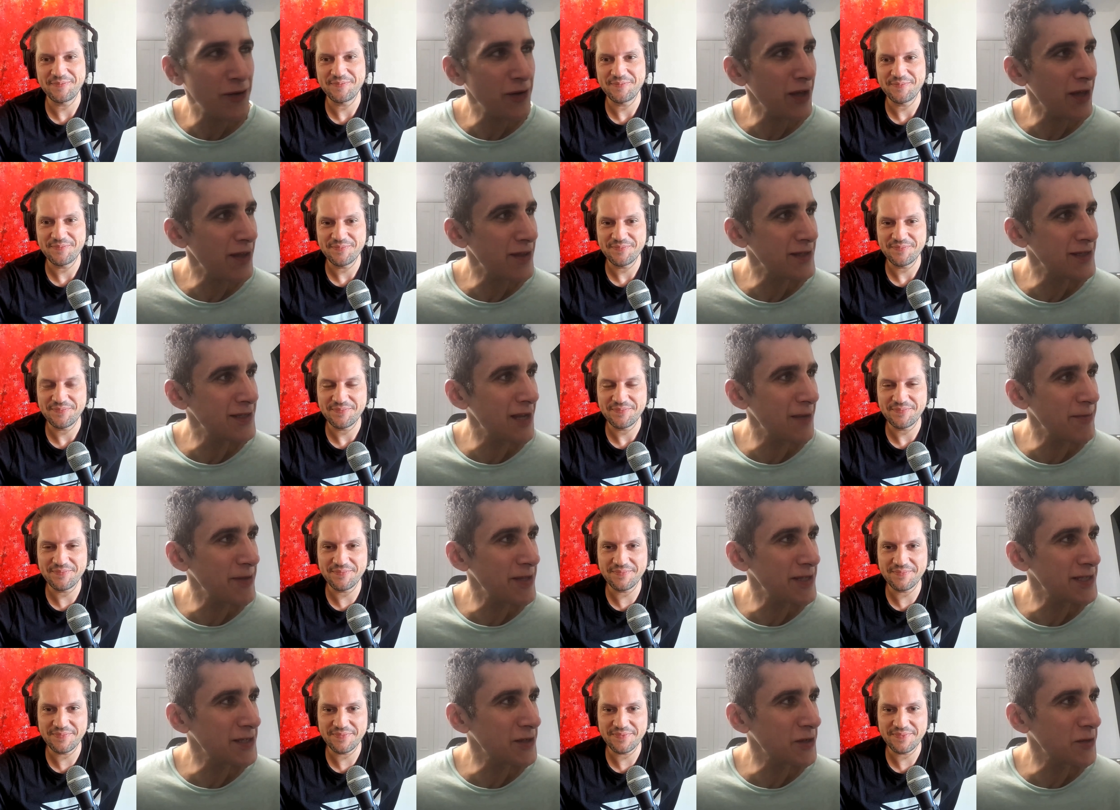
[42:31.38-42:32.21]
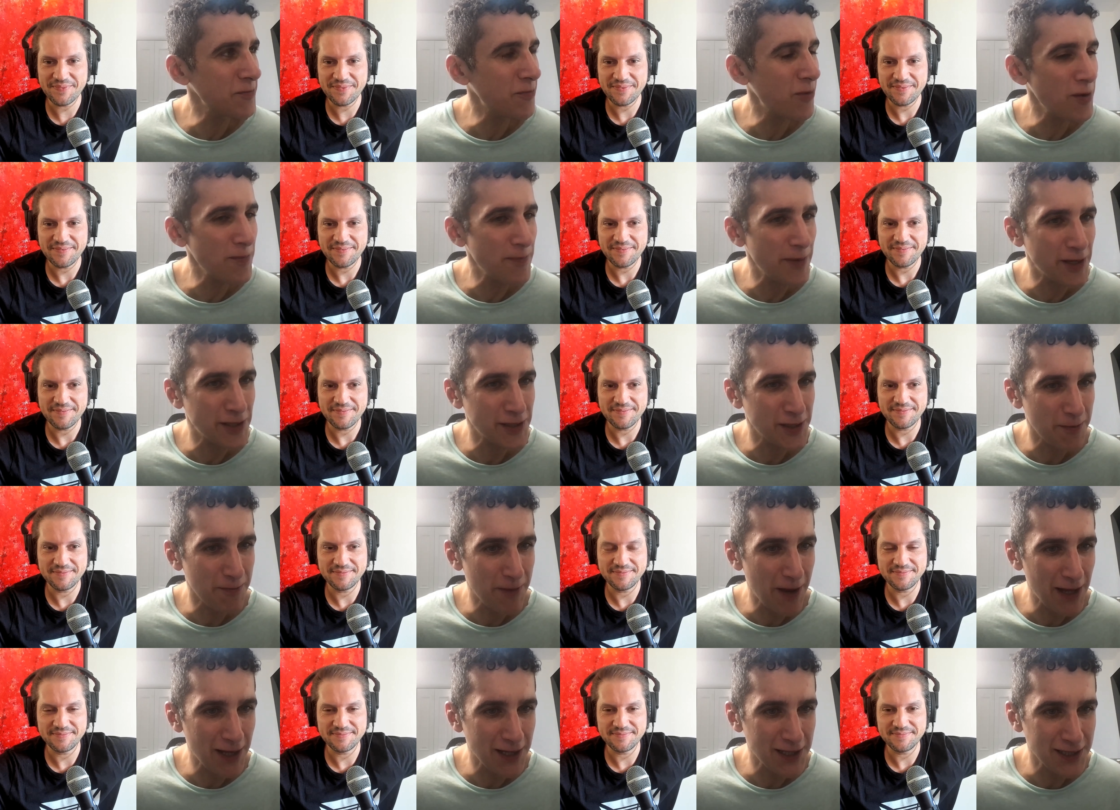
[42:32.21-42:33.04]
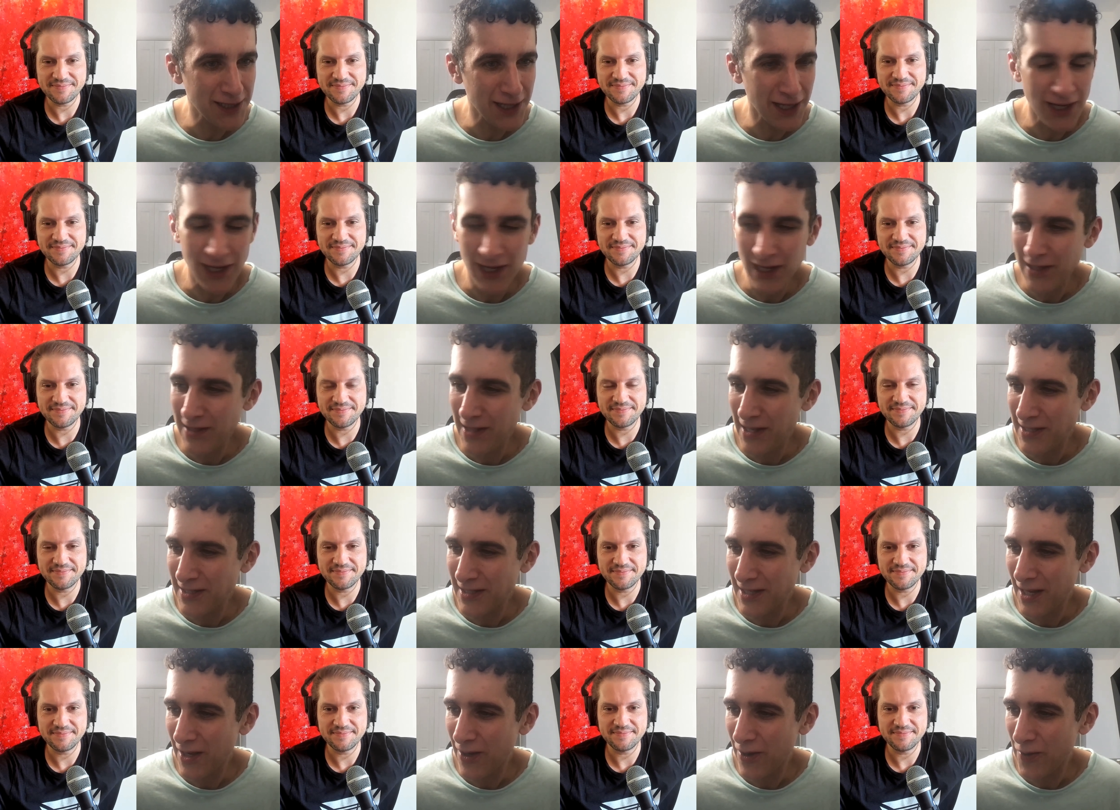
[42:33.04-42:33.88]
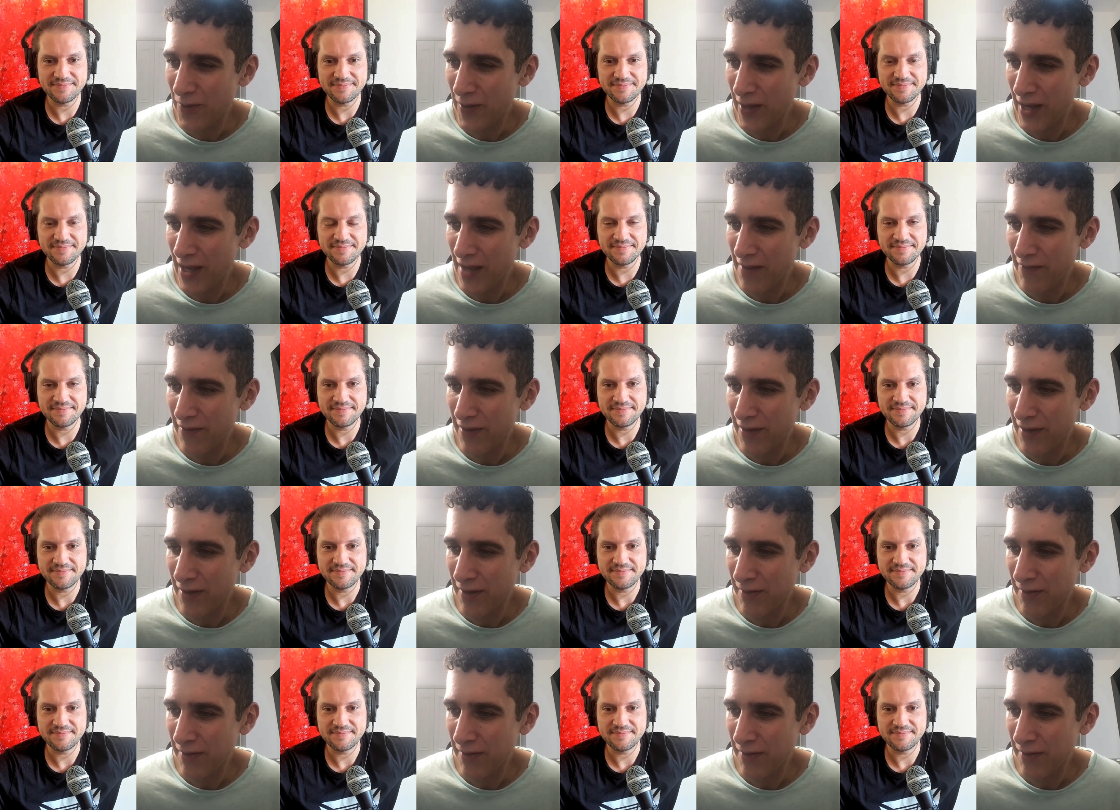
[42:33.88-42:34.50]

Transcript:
Speaker 1: know, yeah. This, I mean, that's a good point because the Palestinian they say, oh, they have